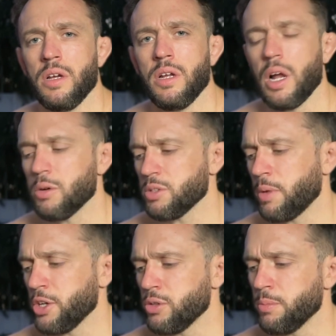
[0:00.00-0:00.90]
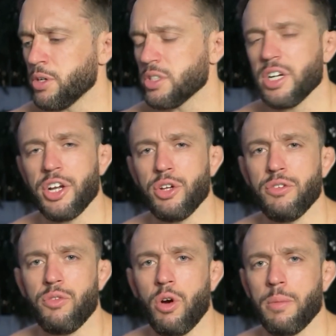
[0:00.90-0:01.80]
I was in my military
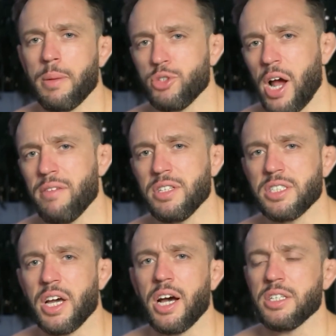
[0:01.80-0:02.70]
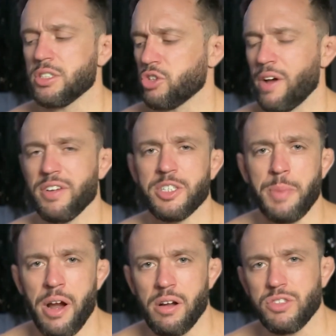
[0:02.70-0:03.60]
uniform and I'm driving these guys, driving his
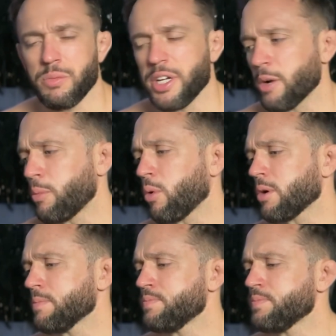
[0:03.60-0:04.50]
parents from the airport.